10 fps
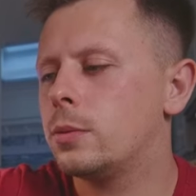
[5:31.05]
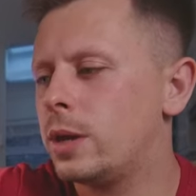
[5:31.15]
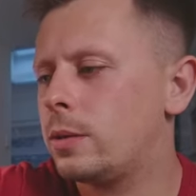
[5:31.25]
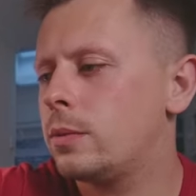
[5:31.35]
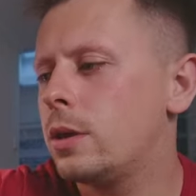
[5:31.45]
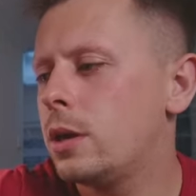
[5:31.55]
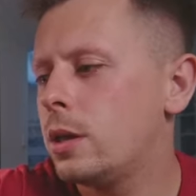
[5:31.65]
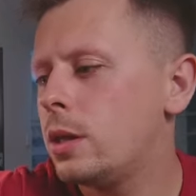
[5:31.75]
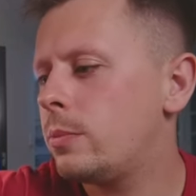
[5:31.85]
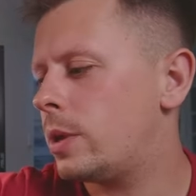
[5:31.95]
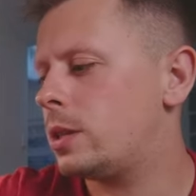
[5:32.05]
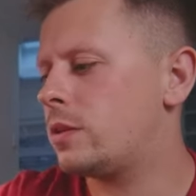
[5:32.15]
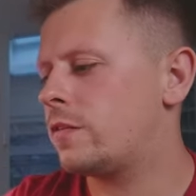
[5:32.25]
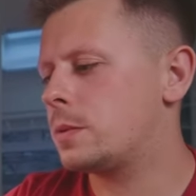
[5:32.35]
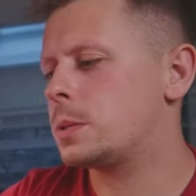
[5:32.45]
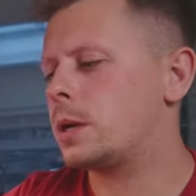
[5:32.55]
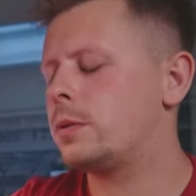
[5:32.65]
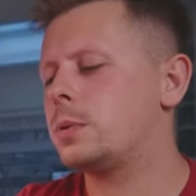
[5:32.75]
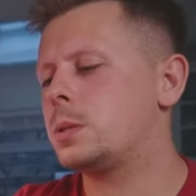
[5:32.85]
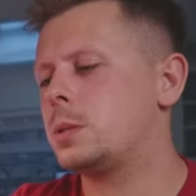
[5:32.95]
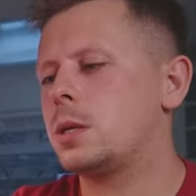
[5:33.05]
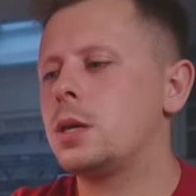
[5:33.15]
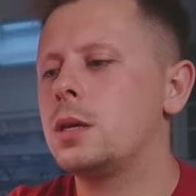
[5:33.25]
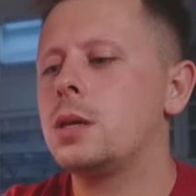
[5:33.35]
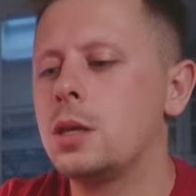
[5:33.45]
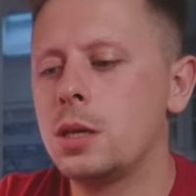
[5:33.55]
main difference I would say